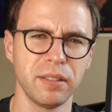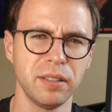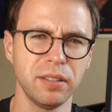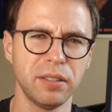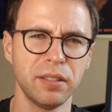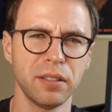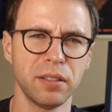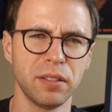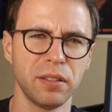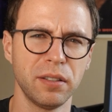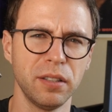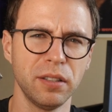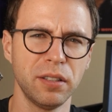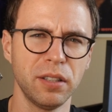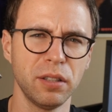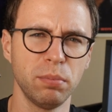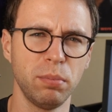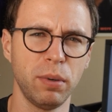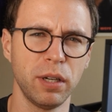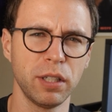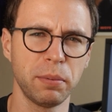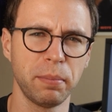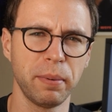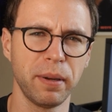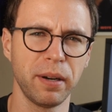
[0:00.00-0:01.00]
This is, this is
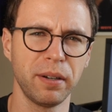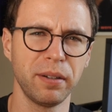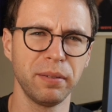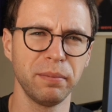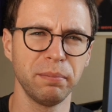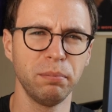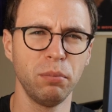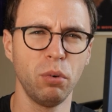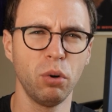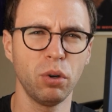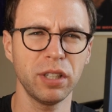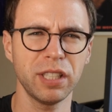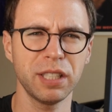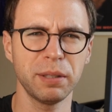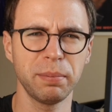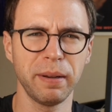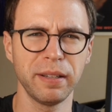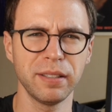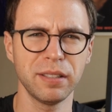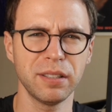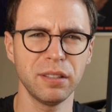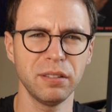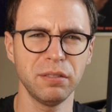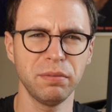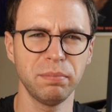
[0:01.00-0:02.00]
much better. More
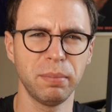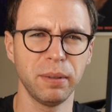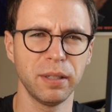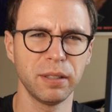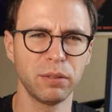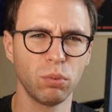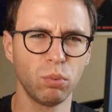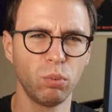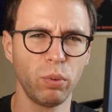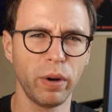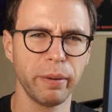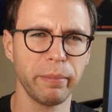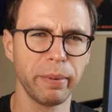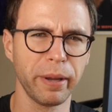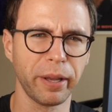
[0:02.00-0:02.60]
expensive, but way